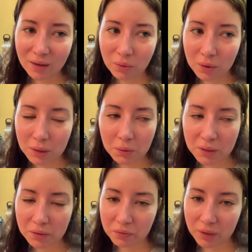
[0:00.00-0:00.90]
when he
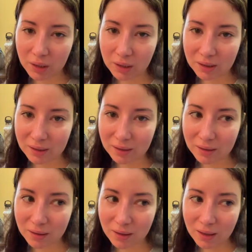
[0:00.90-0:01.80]
wasn't feeling
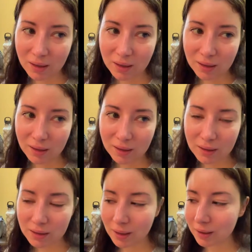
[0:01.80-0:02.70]
good.
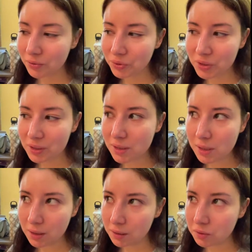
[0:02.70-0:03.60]
It's like you just
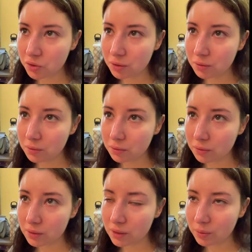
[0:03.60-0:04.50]
need to
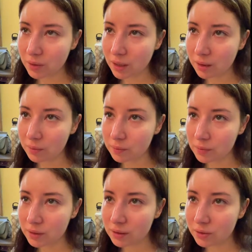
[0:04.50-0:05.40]

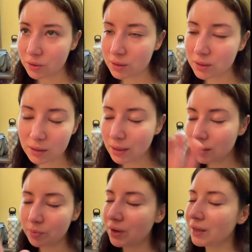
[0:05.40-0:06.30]
sometimes just take
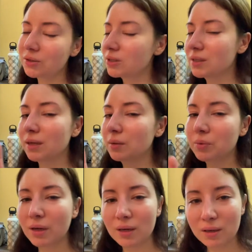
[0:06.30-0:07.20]
a
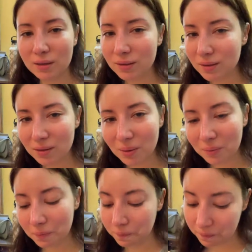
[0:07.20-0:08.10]
break, you know?